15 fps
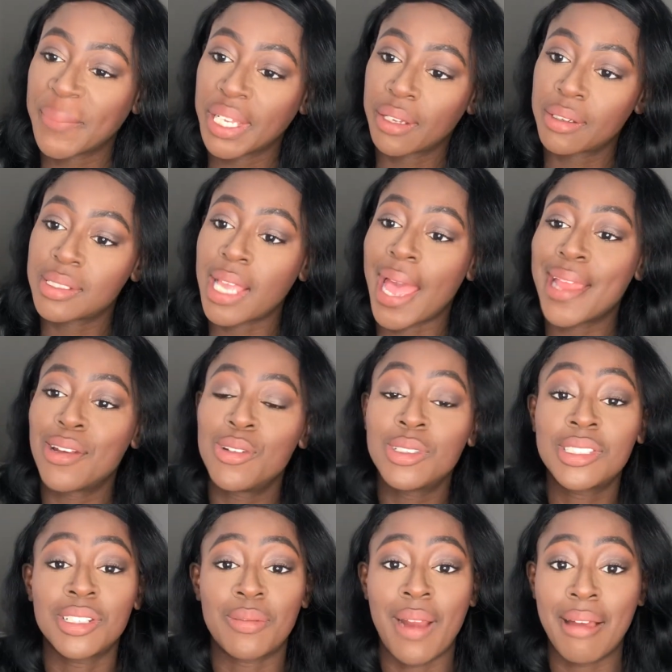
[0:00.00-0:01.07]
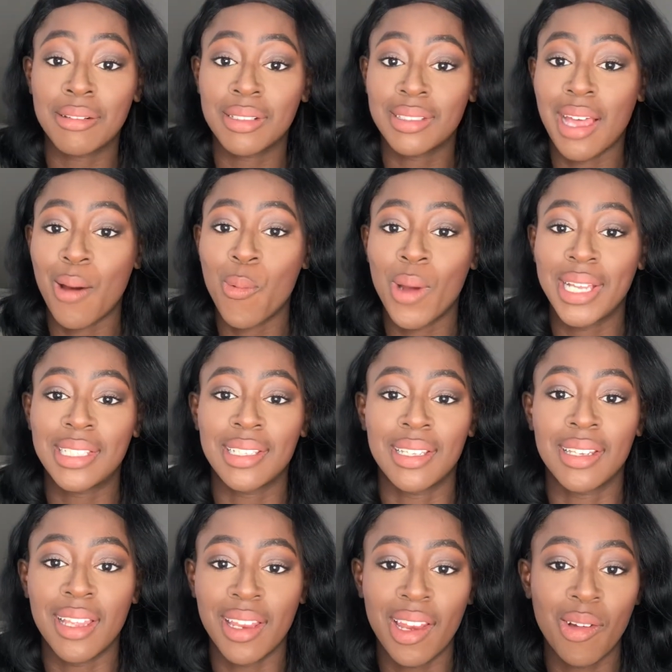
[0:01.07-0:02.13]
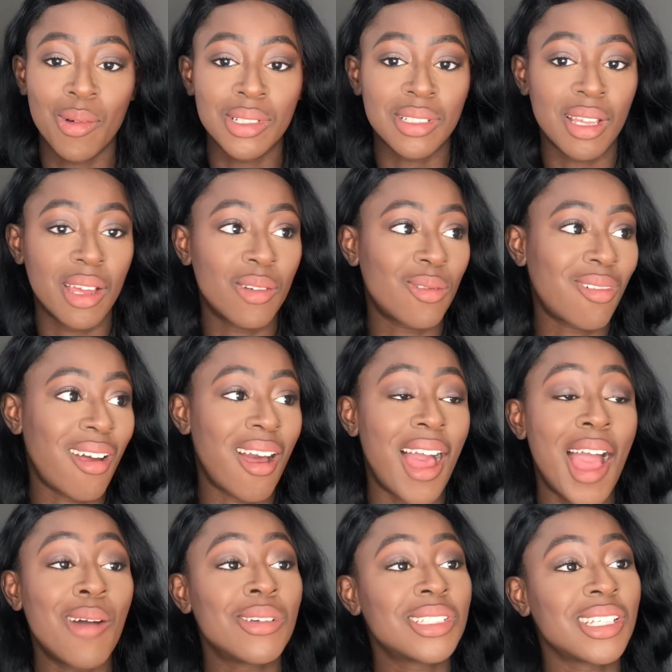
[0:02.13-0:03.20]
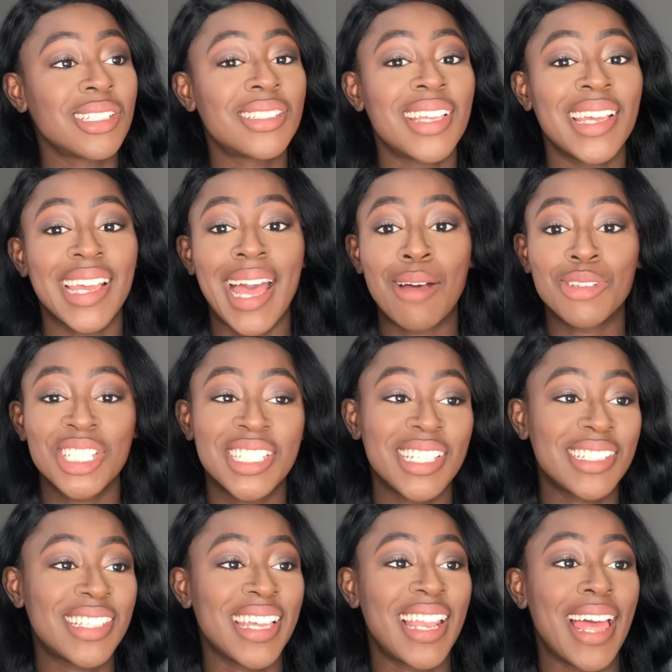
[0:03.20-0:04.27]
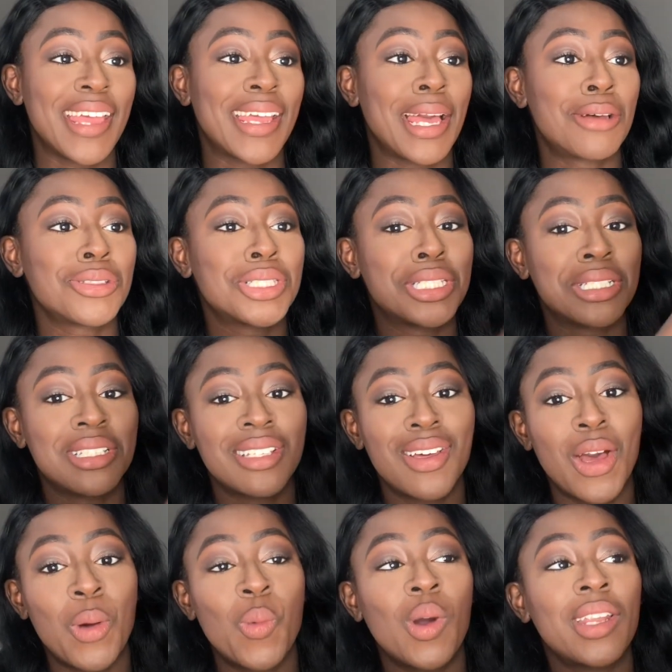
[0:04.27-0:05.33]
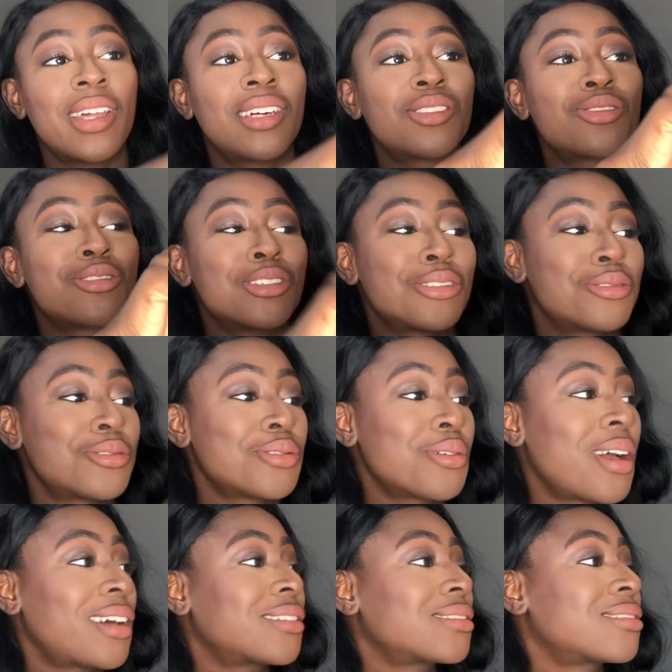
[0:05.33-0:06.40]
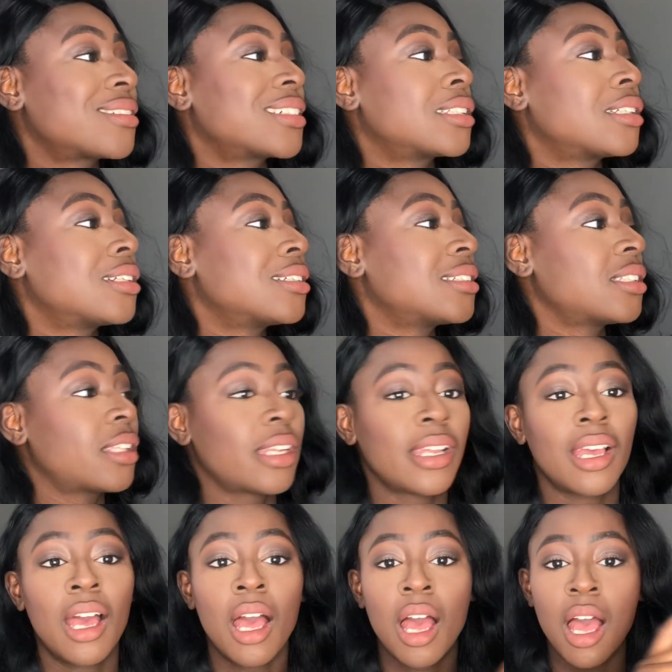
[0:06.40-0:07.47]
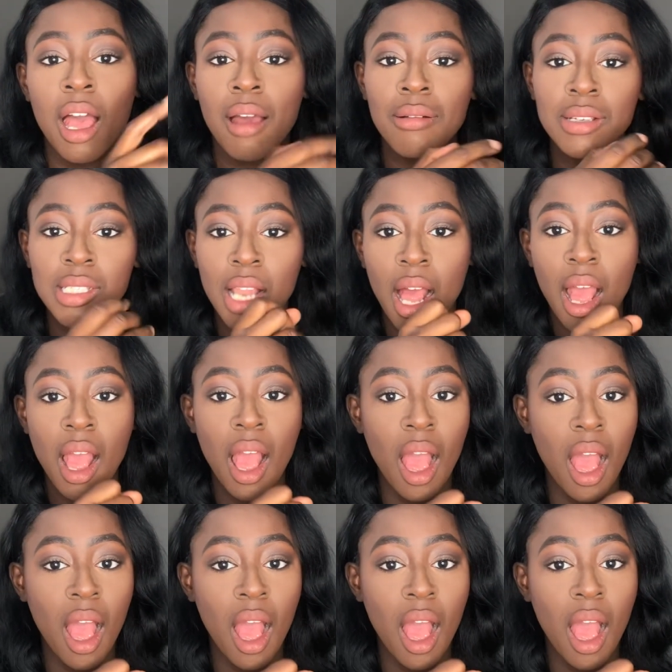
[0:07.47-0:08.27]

Because I looked around at that wedding and I was like, wow, I was just there like counting 100, 200, 300. I was like,